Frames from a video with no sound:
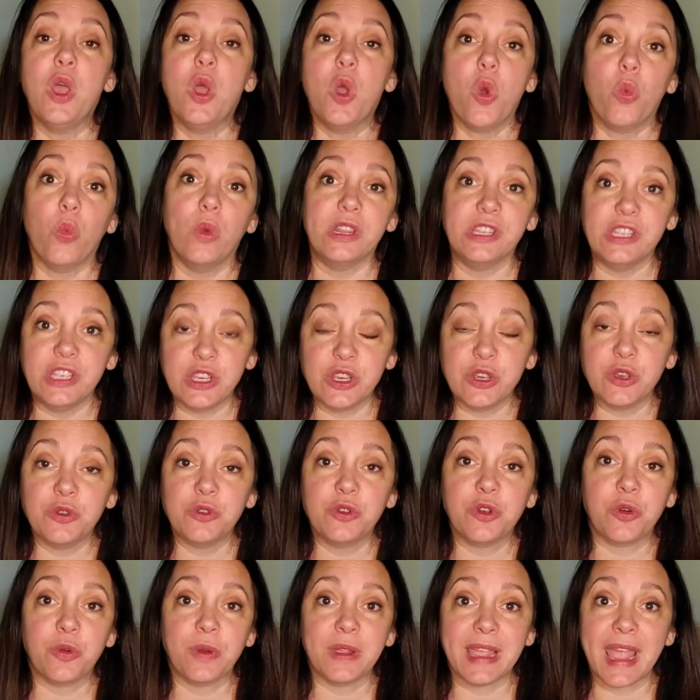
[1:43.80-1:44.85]
When you
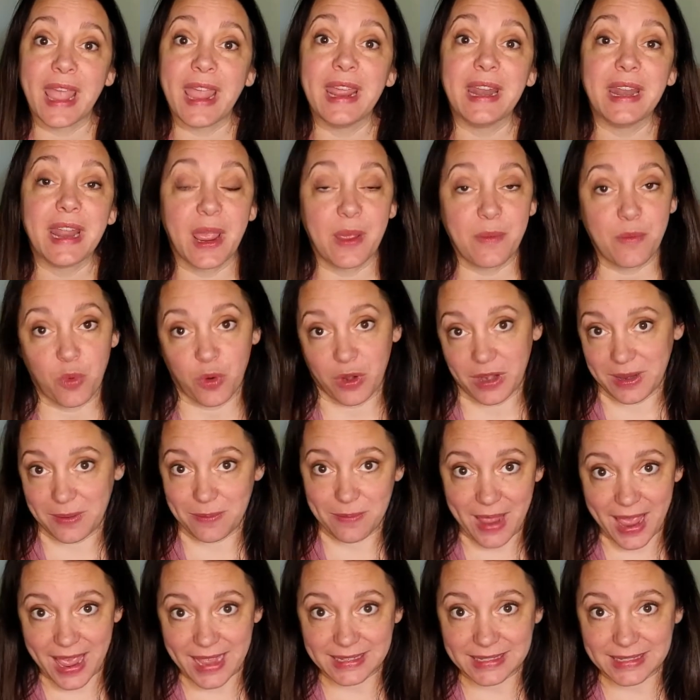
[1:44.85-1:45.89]
create a morning
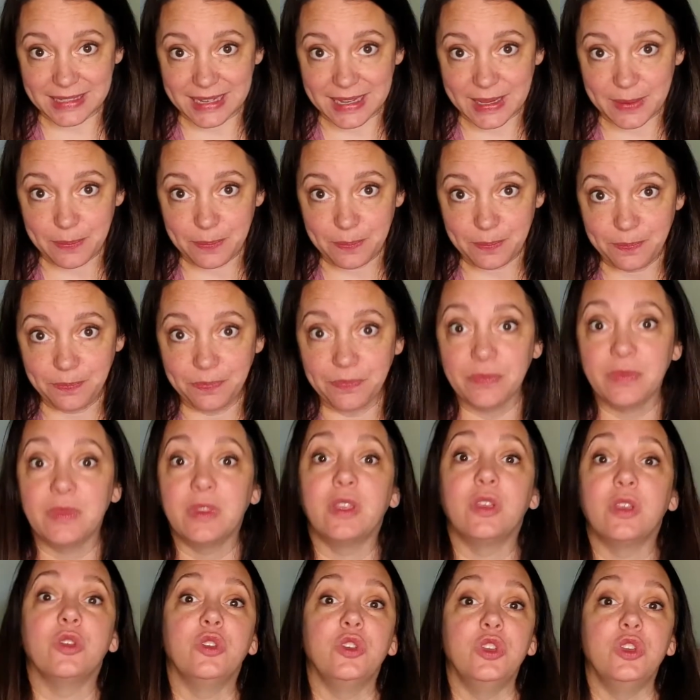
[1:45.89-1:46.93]
basket,
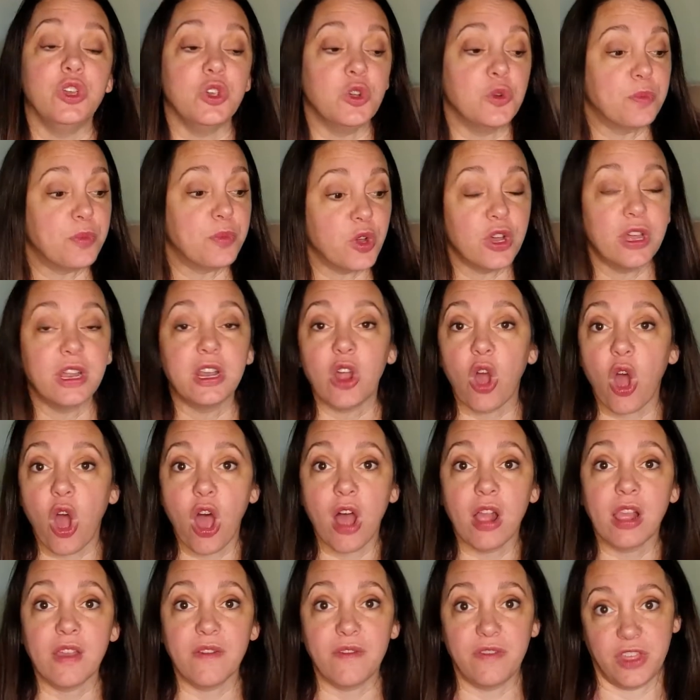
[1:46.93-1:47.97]
you put
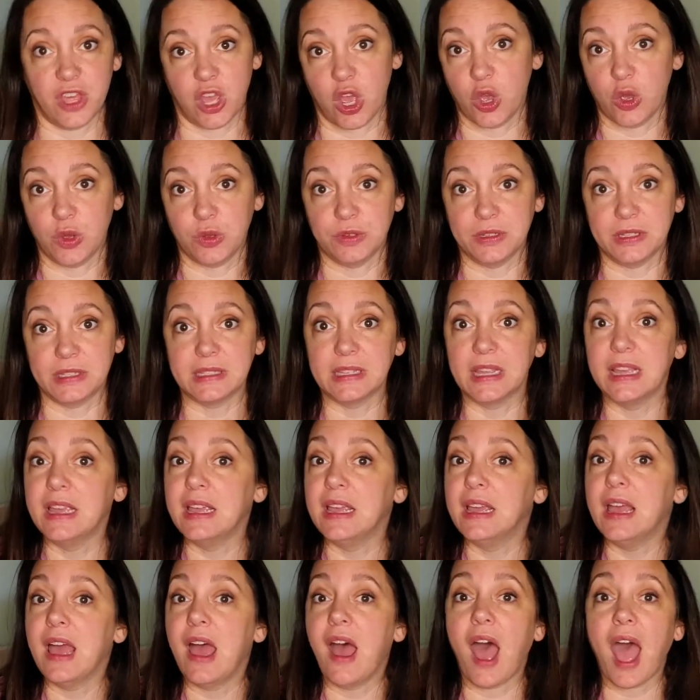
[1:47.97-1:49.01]
all of those
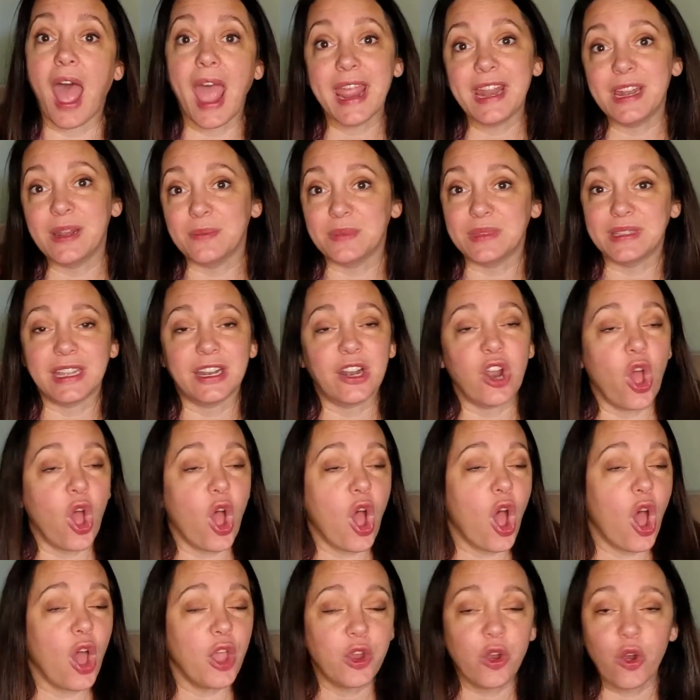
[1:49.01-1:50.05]
items that
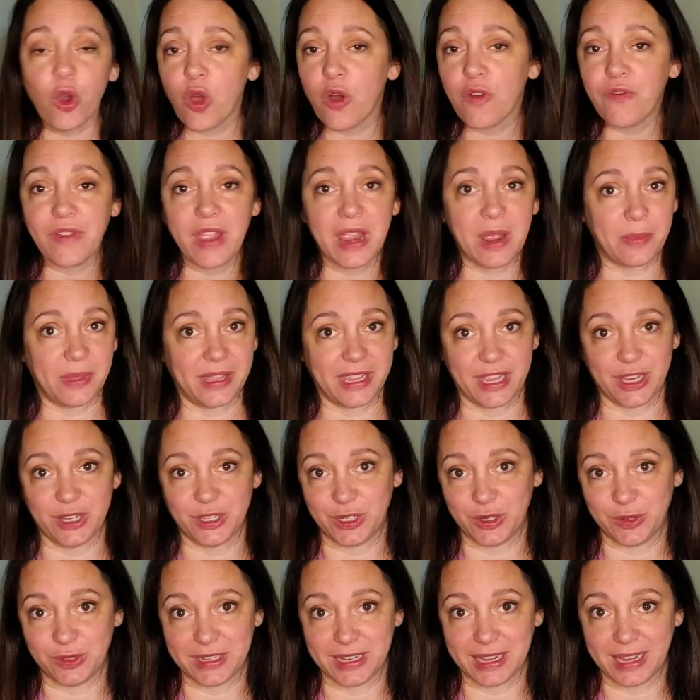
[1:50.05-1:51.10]
your whole family can do
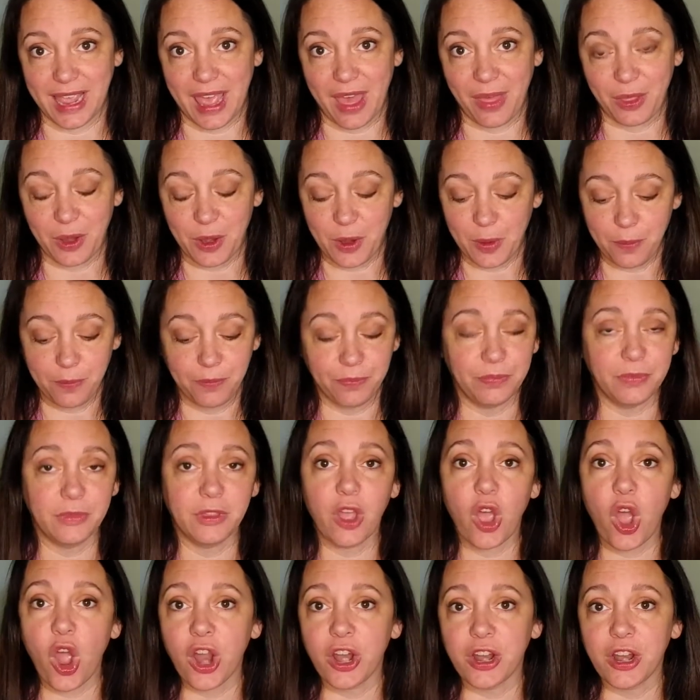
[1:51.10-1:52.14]
together.
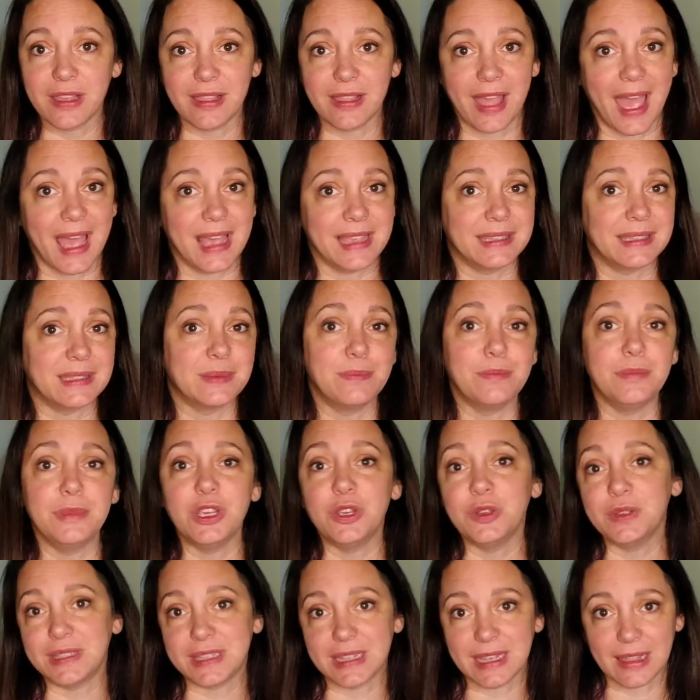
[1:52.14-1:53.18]
Art class,
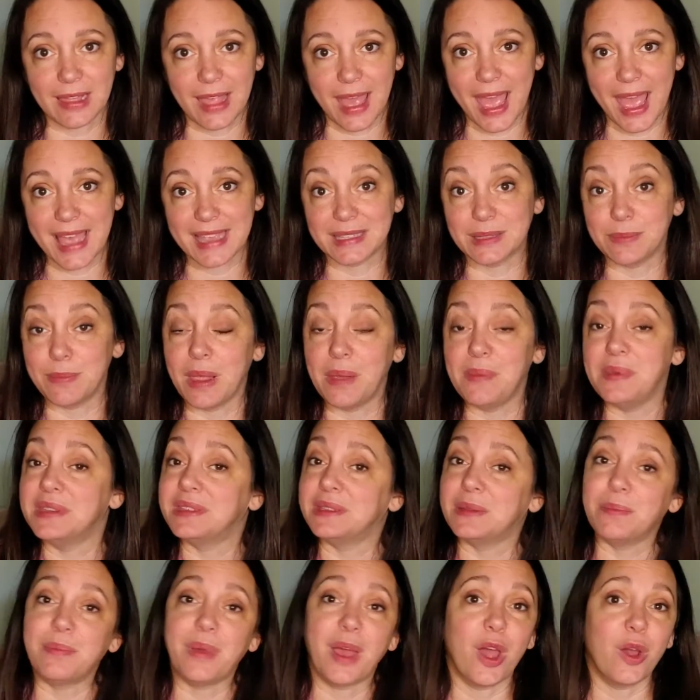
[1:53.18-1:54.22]
music class, maybe
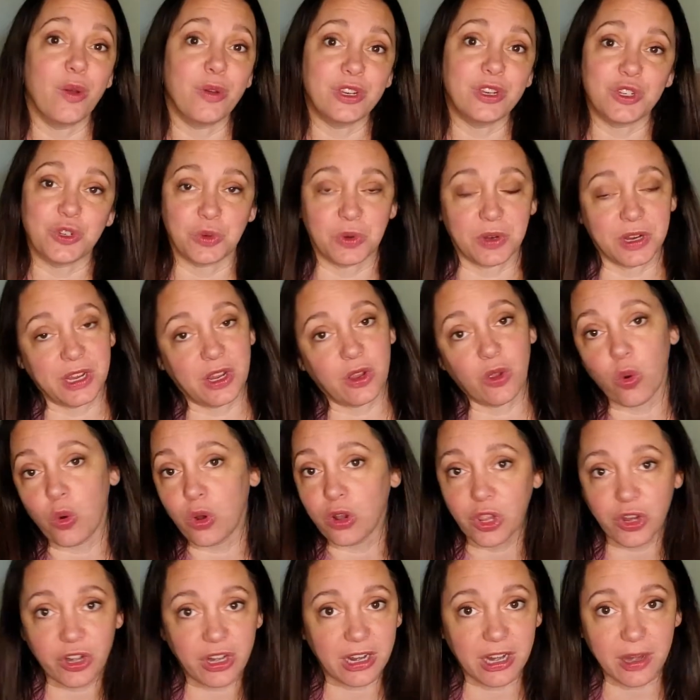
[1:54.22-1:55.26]
some poetry or
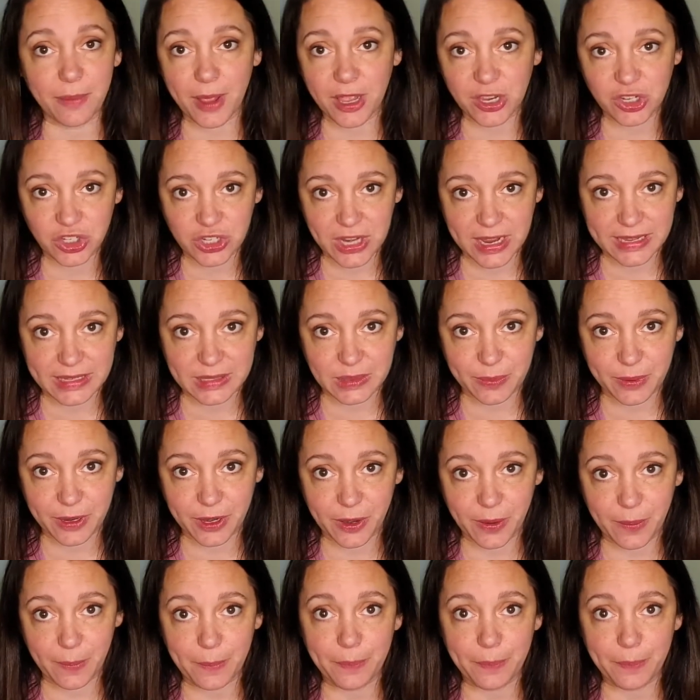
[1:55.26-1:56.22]
learning about Shakespeare,